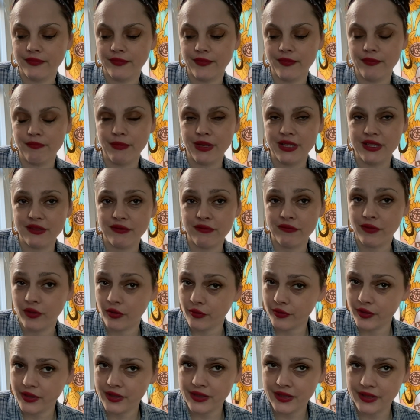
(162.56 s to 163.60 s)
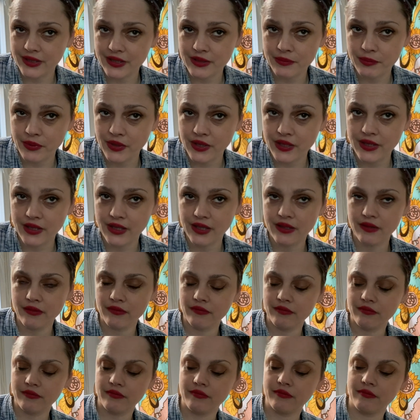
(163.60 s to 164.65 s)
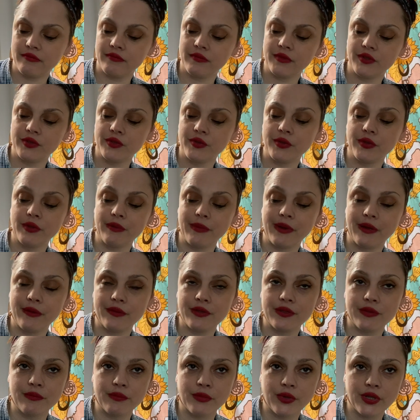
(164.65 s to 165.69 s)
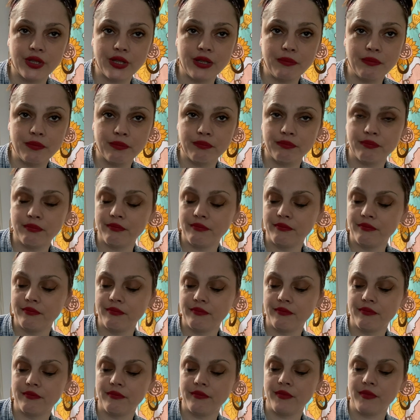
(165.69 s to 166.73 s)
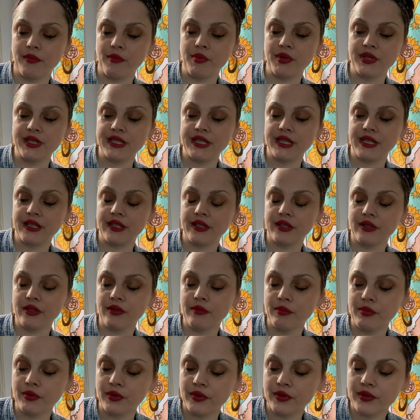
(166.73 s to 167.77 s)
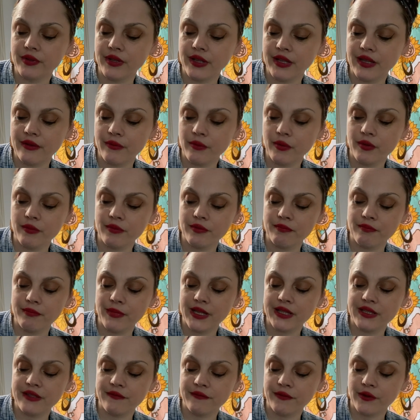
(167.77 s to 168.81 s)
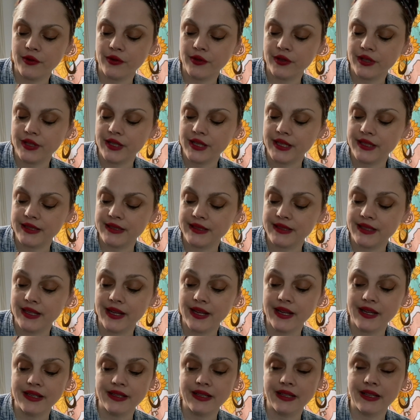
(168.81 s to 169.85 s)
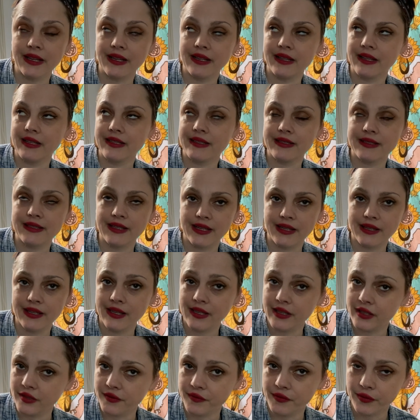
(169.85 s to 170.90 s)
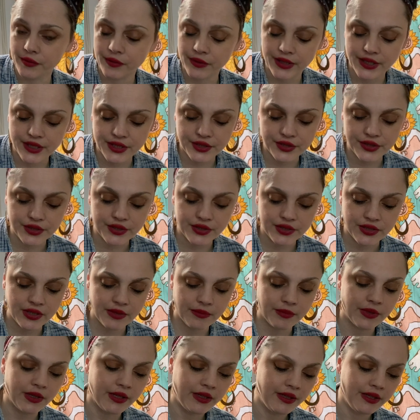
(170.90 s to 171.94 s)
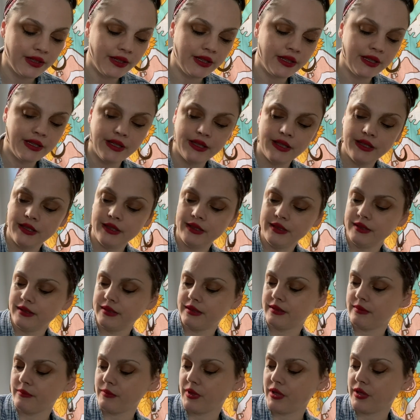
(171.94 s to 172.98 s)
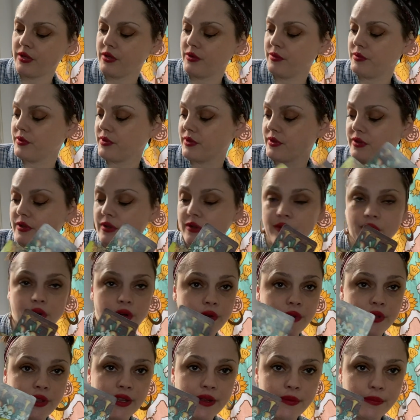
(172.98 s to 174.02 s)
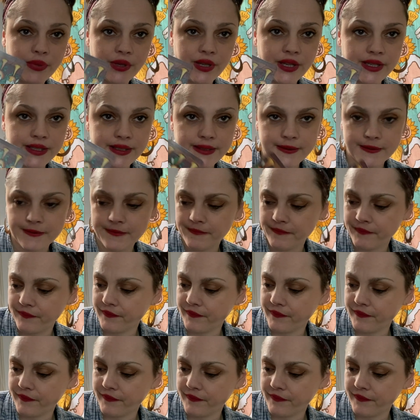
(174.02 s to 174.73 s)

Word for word: metaphorically speaking, I'm not talking about somebody in particular, but like what metaphorically has died, like let's say the end of a relationship, something new is going to grow in that place.